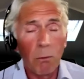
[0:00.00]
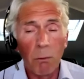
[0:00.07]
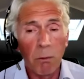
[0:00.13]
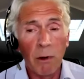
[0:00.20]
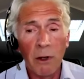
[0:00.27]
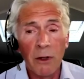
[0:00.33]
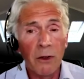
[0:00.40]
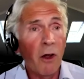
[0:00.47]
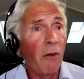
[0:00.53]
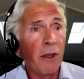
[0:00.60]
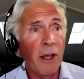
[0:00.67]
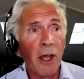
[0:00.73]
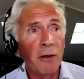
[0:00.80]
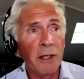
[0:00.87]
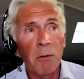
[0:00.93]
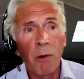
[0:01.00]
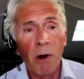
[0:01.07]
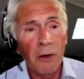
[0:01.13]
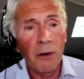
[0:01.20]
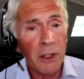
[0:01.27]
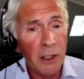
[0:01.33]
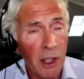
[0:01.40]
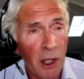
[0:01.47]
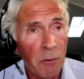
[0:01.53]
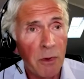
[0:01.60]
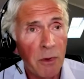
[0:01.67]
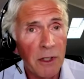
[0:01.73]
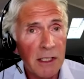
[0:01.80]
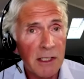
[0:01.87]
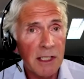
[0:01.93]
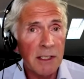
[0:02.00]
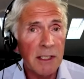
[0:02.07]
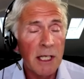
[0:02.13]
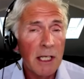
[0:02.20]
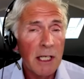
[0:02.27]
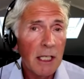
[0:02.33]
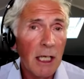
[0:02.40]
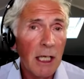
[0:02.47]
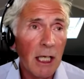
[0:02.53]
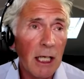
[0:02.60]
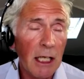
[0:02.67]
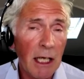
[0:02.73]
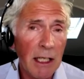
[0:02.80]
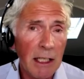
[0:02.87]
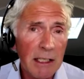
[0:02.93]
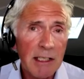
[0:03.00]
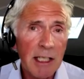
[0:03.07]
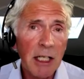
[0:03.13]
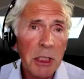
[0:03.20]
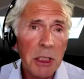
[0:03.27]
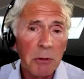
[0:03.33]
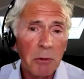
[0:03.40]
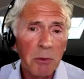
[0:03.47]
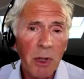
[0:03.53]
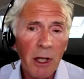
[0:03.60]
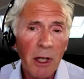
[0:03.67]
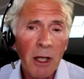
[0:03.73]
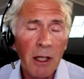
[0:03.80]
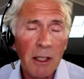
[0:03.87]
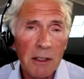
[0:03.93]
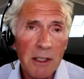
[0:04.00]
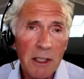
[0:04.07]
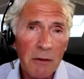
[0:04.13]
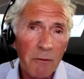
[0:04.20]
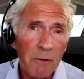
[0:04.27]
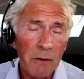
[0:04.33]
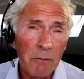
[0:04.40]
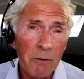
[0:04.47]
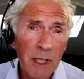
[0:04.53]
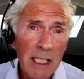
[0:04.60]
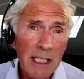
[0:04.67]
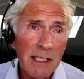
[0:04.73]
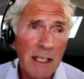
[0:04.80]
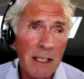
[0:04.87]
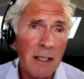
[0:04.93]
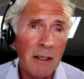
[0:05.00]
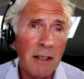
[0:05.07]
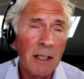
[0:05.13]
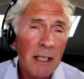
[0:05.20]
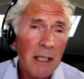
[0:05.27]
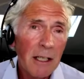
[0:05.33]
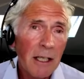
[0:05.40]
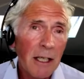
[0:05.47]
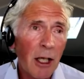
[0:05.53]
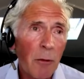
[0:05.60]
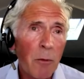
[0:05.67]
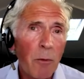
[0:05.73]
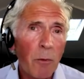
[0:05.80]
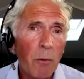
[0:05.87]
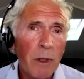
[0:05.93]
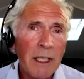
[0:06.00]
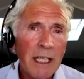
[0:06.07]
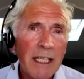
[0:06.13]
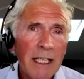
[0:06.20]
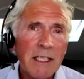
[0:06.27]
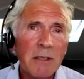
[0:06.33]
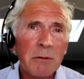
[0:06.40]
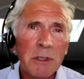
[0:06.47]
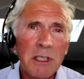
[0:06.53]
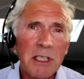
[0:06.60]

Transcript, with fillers: we're not the only one, you know, but this is a, uh, an essential part for the reason that um, we need to